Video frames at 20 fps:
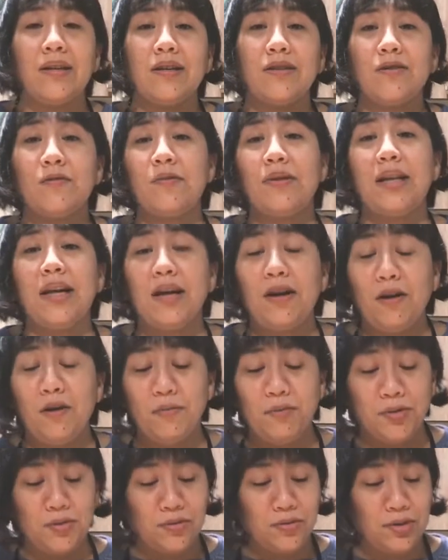So well, I hope
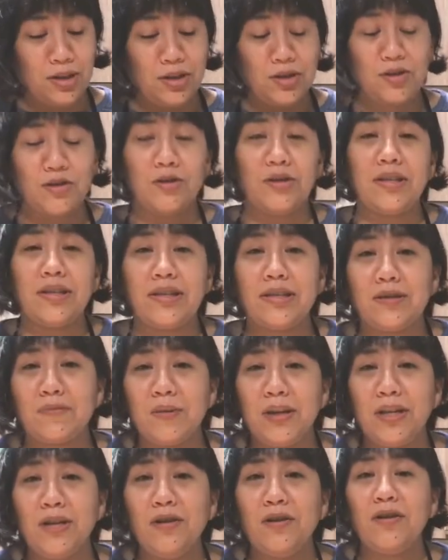you enjoy this
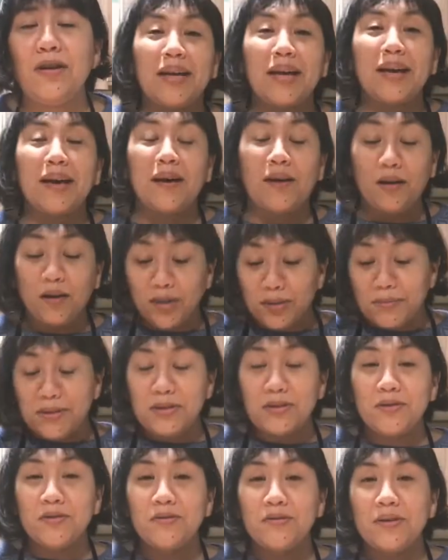video. All the
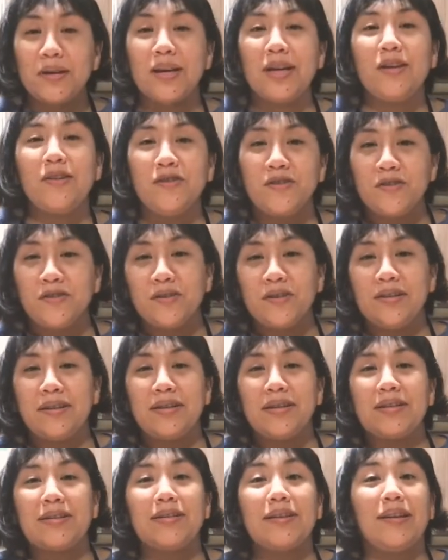best to you. Enjoy
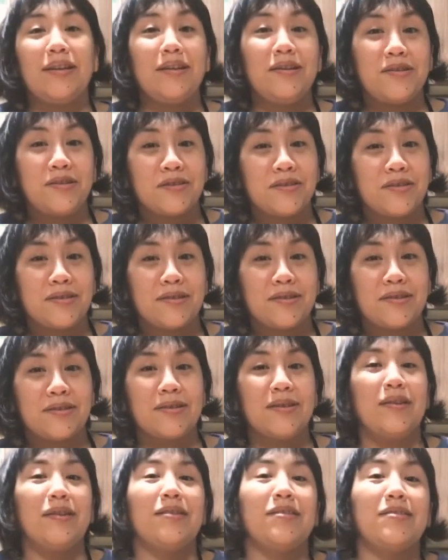this delicious
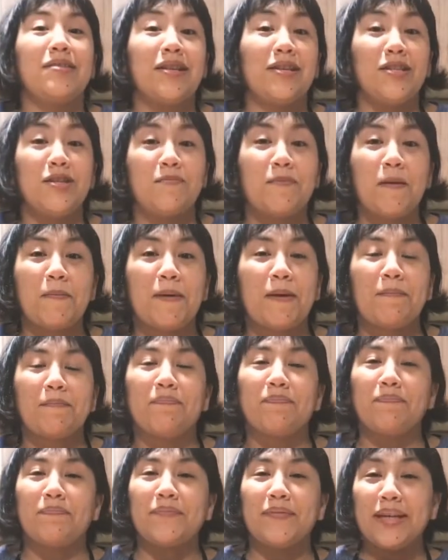salchipapa.
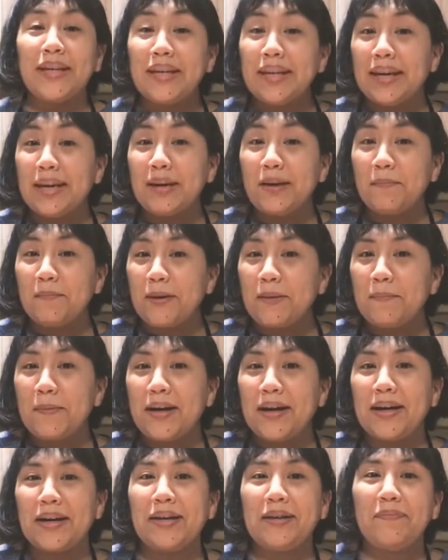Take care. Bye
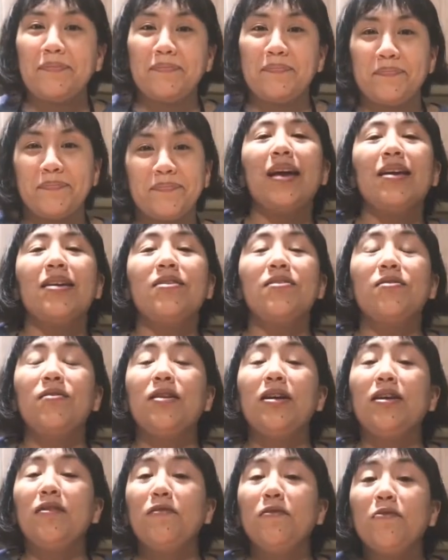bye. So
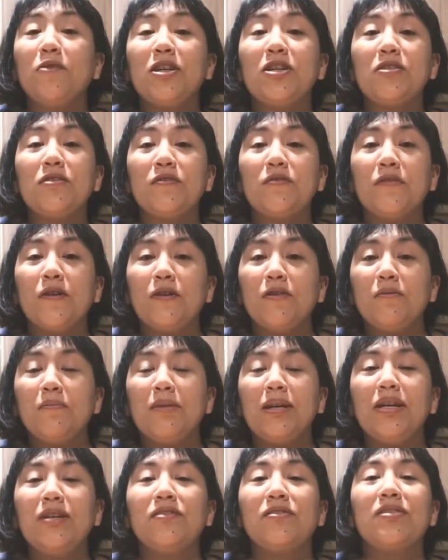if you wish to follow
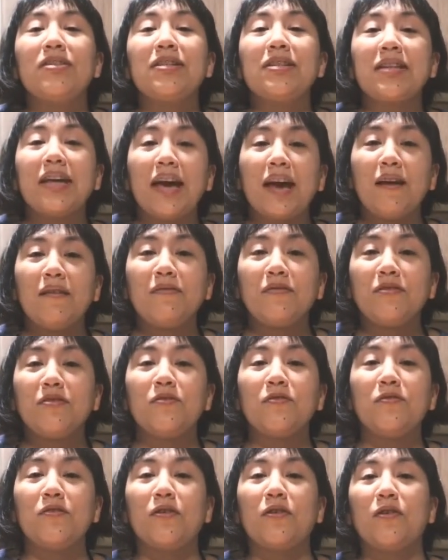me, you just have to
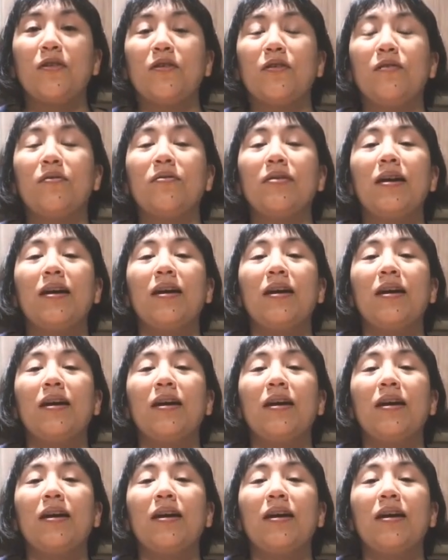follow